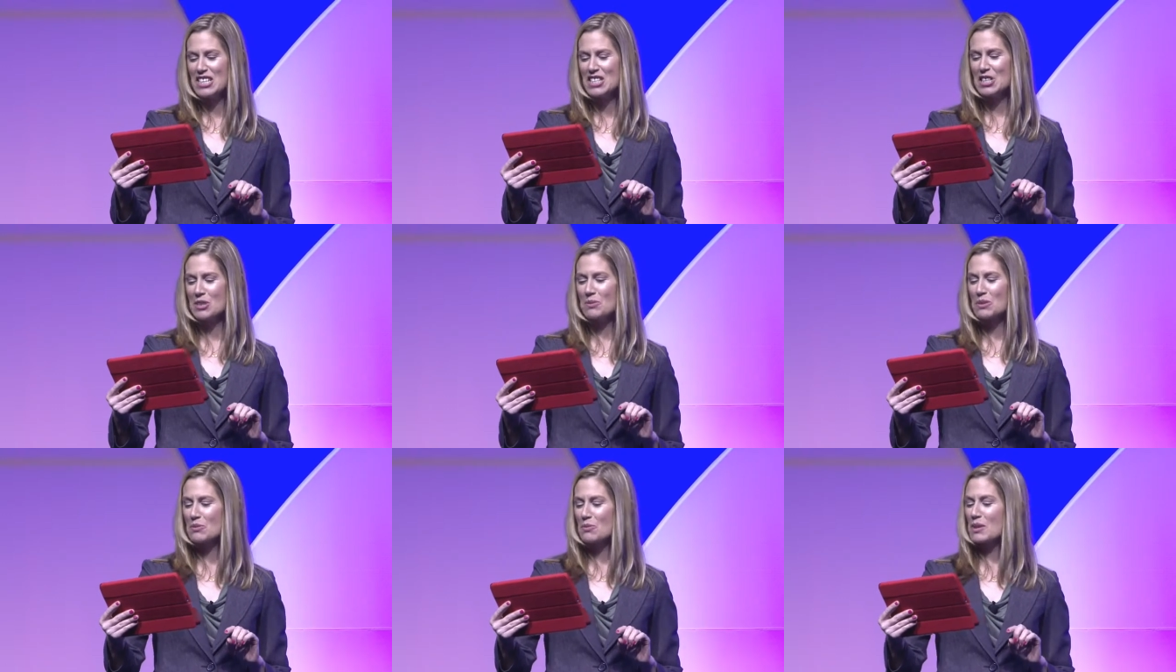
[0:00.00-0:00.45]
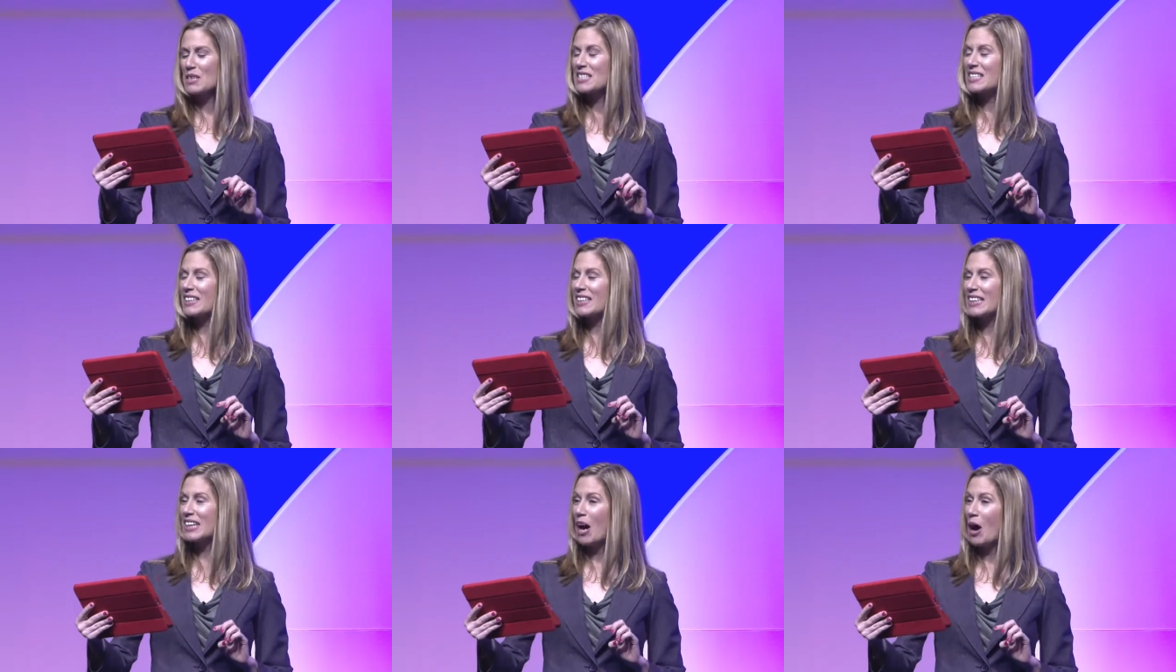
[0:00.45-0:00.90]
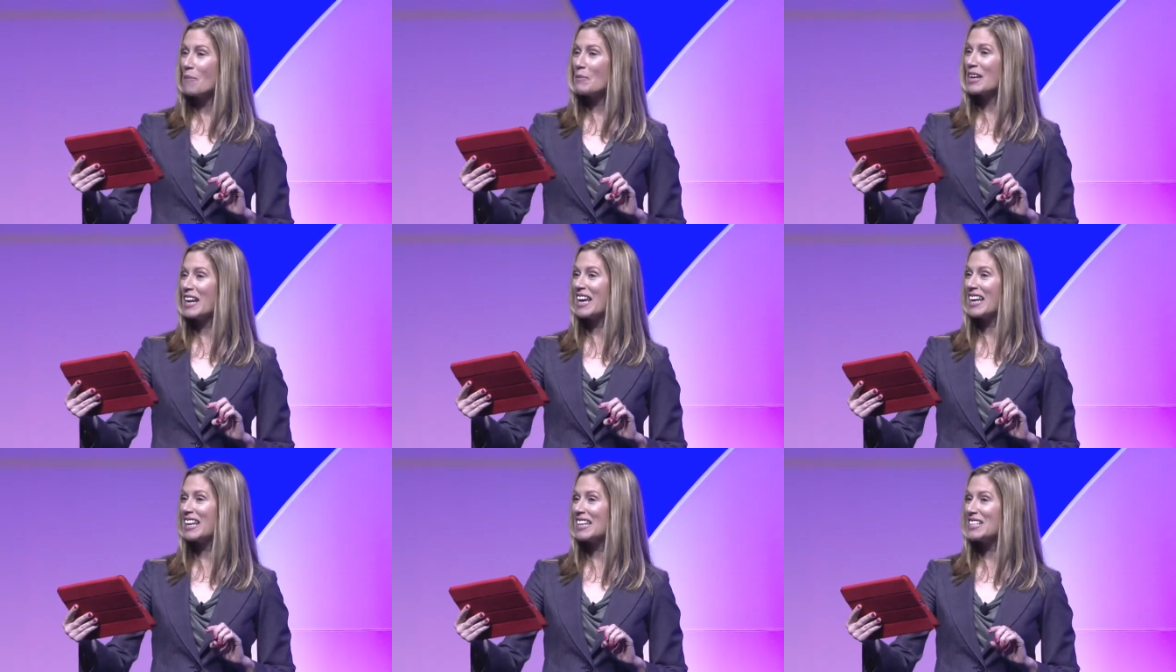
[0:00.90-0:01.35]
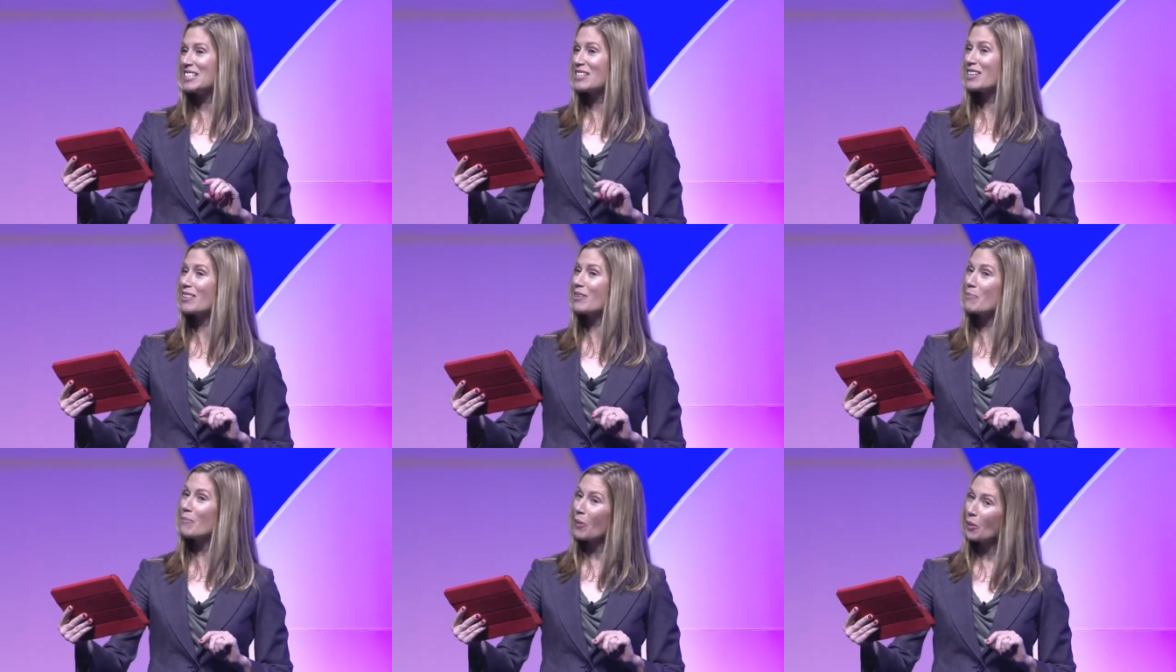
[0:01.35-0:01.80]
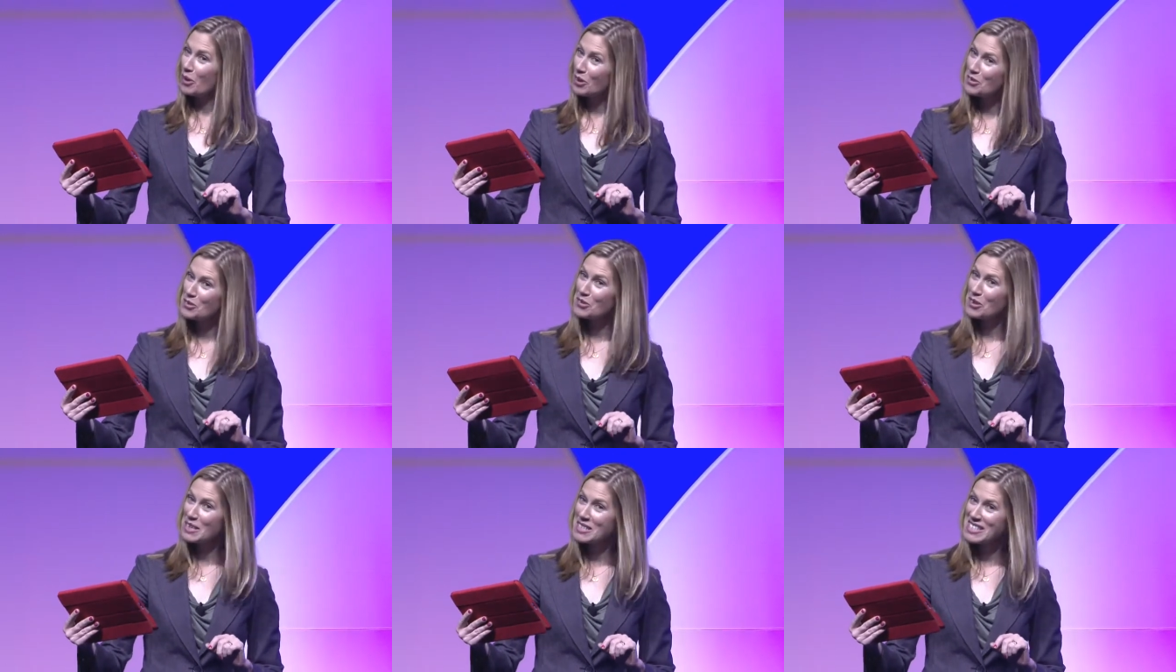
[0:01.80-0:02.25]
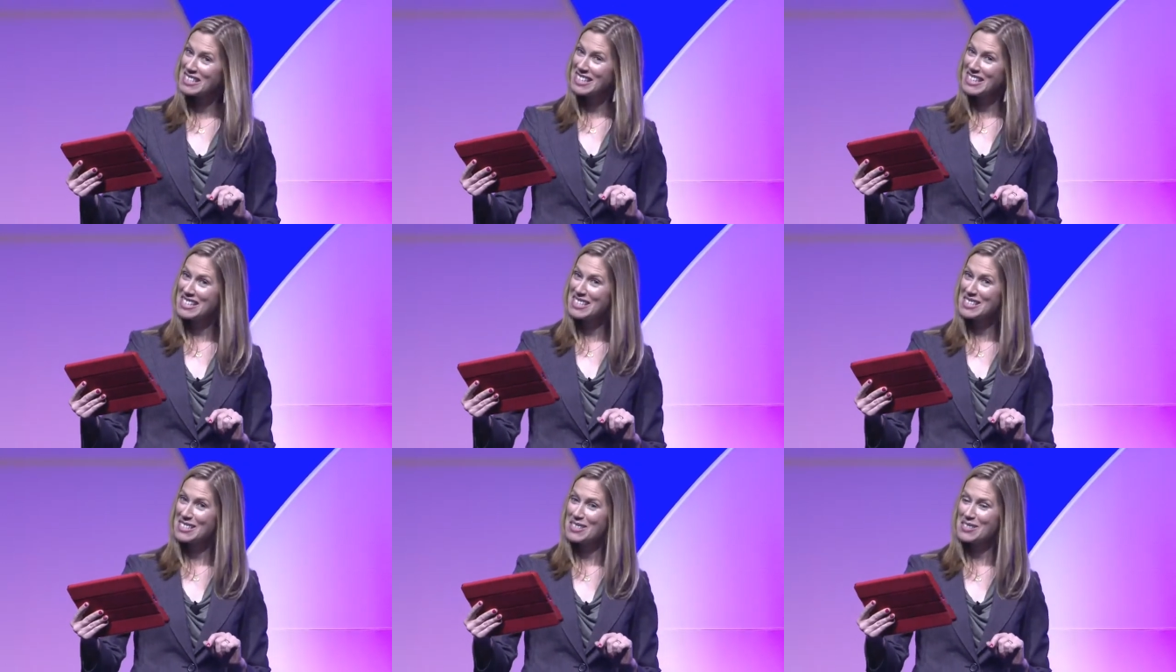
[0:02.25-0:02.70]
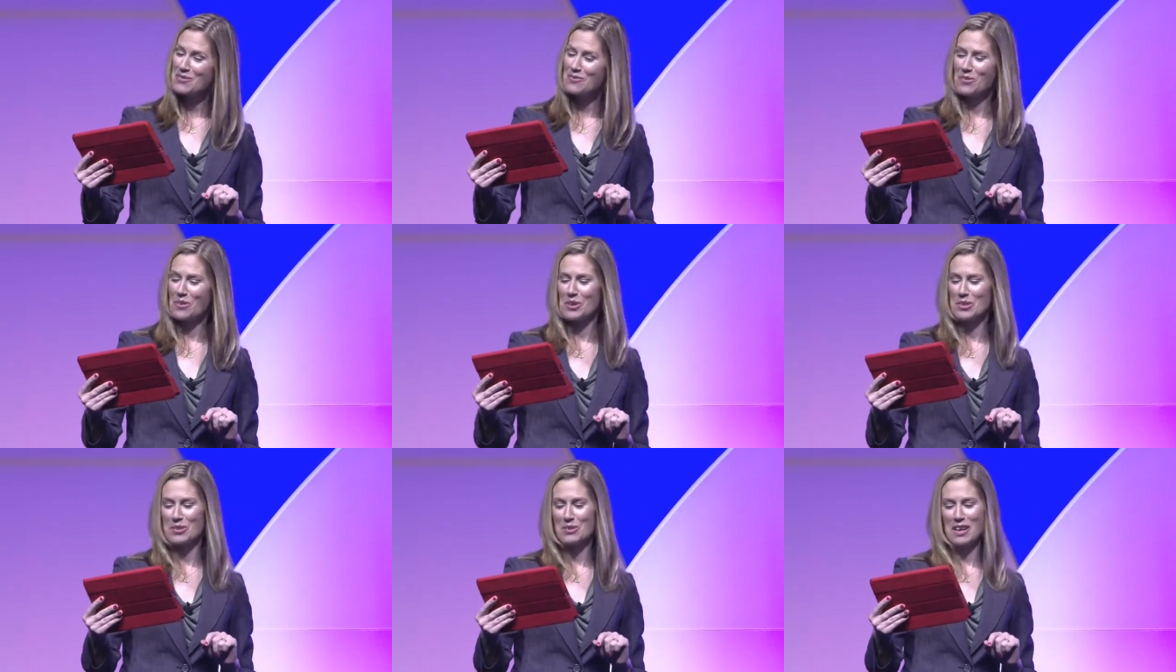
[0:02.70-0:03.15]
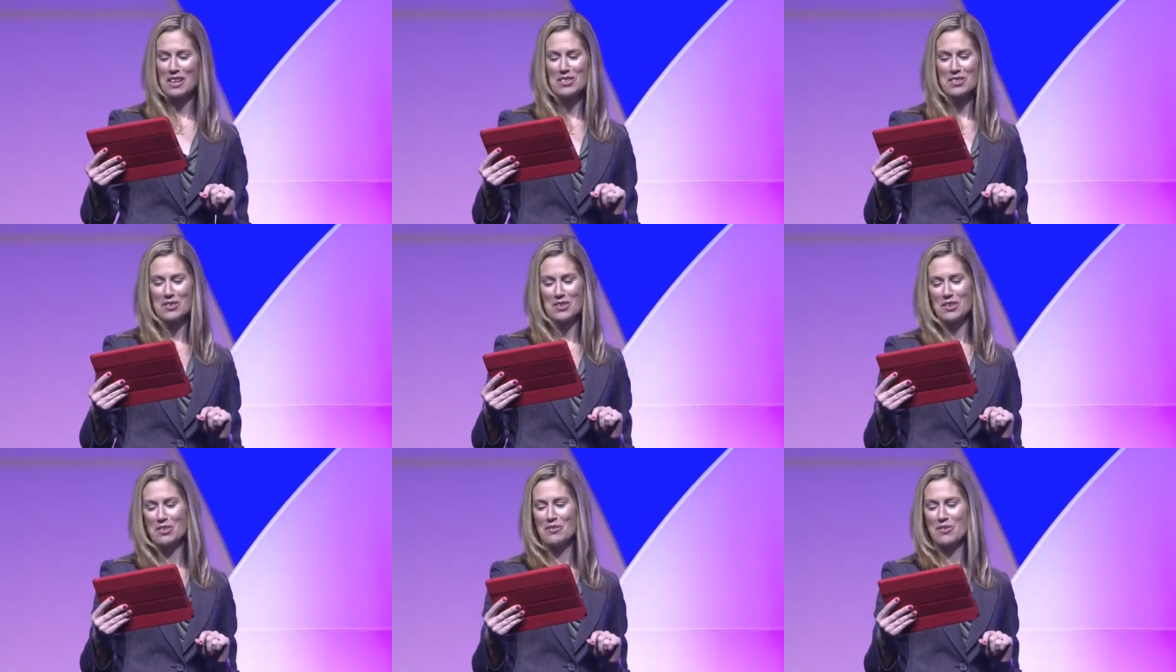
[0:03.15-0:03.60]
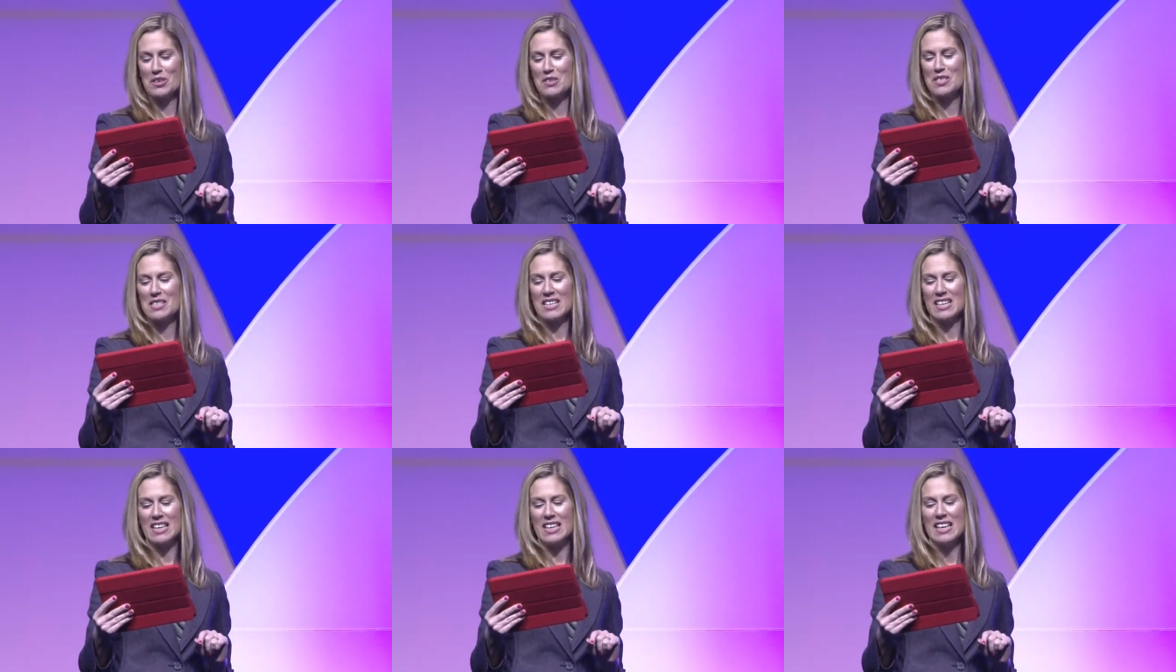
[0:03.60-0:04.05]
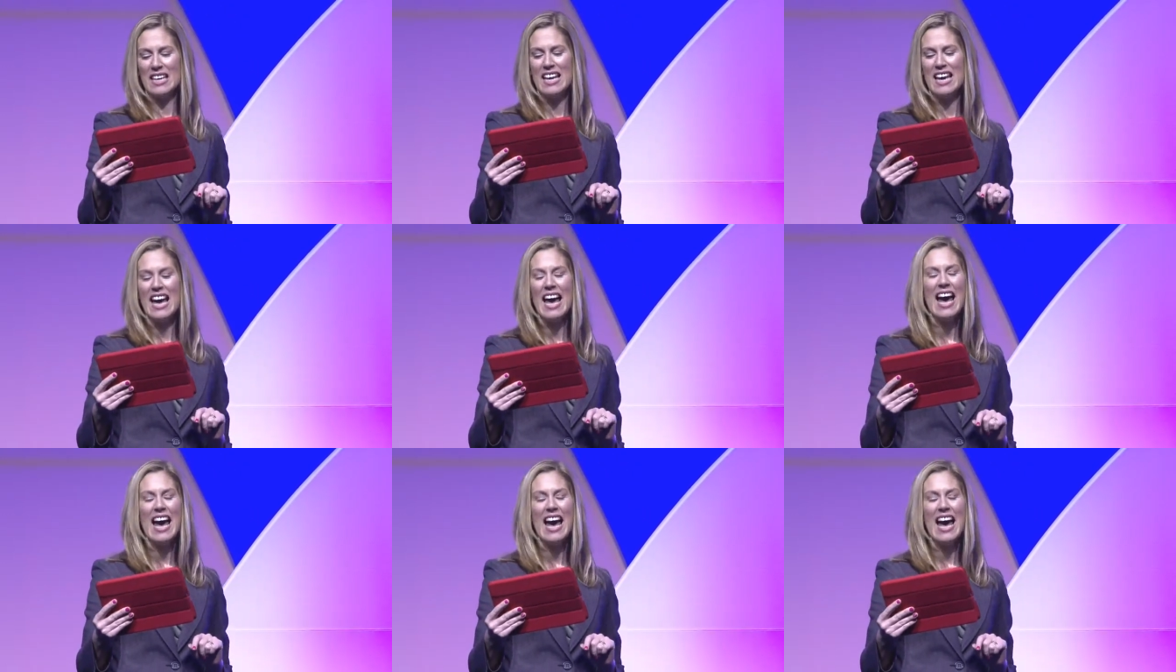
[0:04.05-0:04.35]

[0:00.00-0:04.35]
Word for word: She was recently nominated to the Board of Trustees for Drexel University,